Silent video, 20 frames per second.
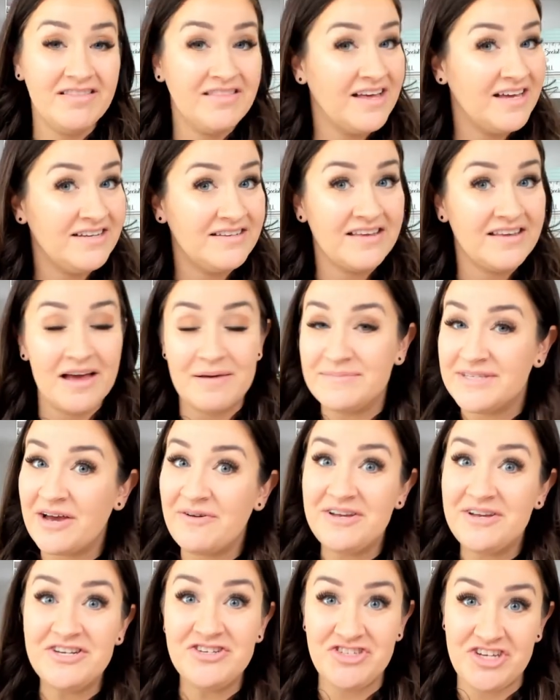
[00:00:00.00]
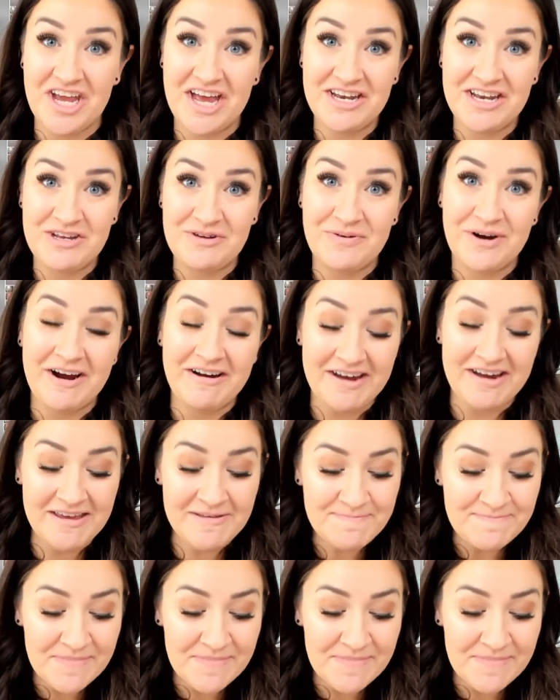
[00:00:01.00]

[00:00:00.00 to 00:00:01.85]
that comes out in January,